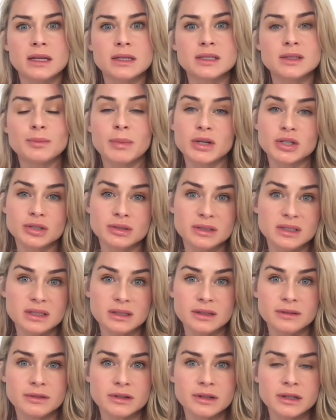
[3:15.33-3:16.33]
special
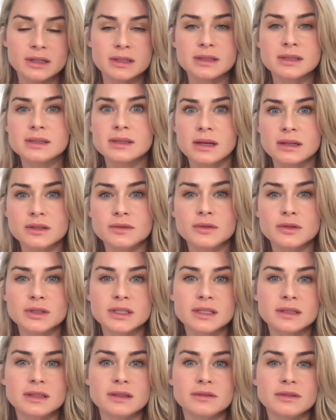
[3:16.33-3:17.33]
delivery and signed for
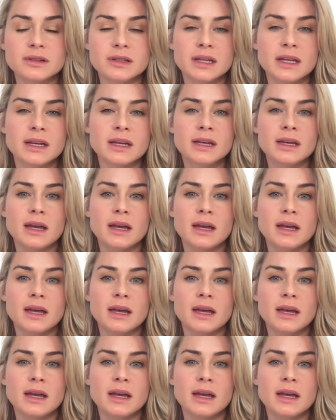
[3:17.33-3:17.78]
delivery